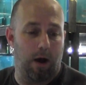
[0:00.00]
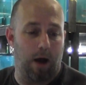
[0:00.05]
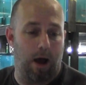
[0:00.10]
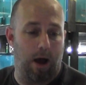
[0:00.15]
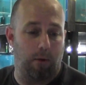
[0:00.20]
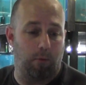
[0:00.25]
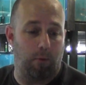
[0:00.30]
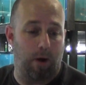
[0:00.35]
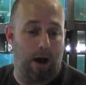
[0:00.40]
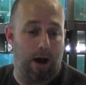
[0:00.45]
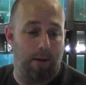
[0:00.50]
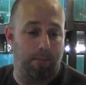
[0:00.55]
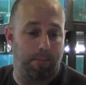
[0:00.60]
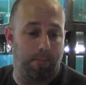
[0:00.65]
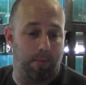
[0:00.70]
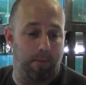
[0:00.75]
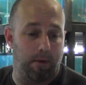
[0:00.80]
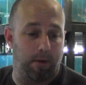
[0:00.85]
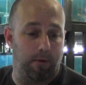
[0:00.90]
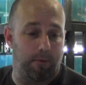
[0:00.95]
Rob
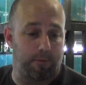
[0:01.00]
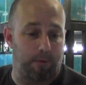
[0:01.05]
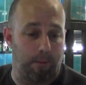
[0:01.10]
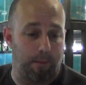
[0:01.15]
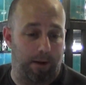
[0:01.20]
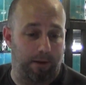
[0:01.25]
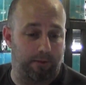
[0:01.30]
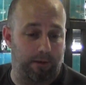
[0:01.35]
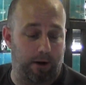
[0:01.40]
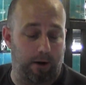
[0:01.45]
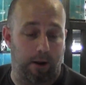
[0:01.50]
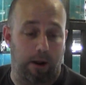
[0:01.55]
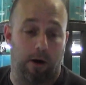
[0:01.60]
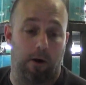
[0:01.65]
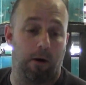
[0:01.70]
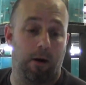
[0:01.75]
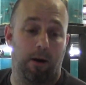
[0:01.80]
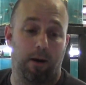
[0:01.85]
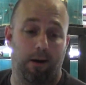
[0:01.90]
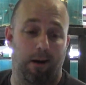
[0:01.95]
from
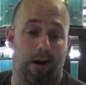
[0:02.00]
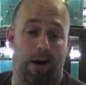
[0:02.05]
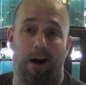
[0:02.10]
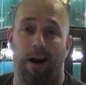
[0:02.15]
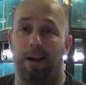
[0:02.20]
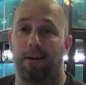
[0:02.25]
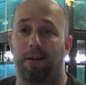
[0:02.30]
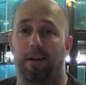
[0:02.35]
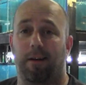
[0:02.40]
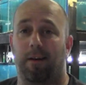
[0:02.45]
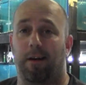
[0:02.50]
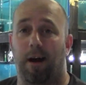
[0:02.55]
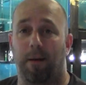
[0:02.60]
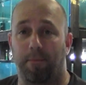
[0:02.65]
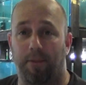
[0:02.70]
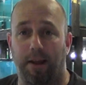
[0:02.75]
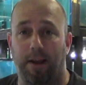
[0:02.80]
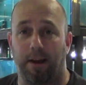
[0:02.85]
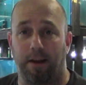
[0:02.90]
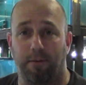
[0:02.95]
Ontario. All right. I'm
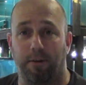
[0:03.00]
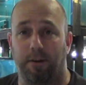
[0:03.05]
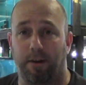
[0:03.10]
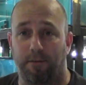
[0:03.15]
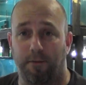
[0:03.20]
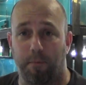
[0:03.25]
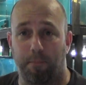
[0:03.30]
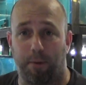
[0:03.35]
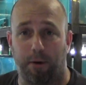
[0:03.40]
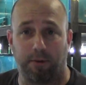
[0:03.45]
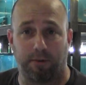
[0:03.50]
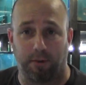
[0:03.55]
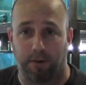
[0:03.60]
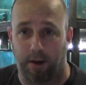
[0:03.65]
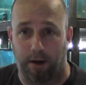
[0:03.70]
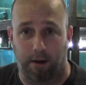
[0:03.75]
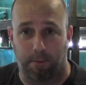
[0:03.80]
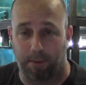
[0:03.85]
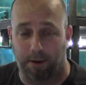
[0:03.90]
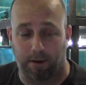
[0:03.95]
thinking of a different person
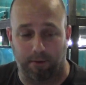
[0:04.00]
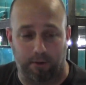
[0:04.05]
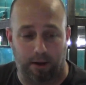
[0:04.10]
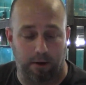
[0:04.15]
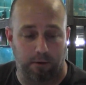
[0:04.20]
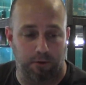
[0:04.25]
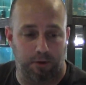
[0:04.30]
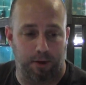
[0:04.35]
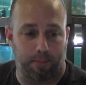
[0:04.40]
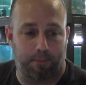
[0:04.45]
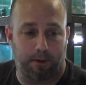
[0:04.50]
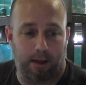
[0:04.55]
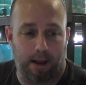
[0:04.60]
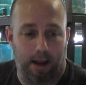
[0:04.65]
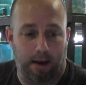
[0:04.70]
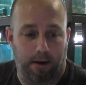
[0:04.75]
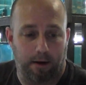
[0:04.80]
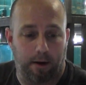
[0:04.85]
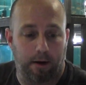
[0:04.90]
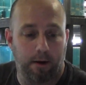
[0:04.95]
here because I don't ship to
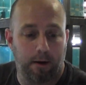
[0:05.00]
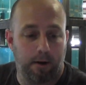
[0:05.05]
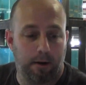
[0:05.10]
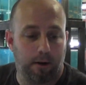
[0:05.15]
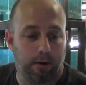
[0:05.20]
Canada.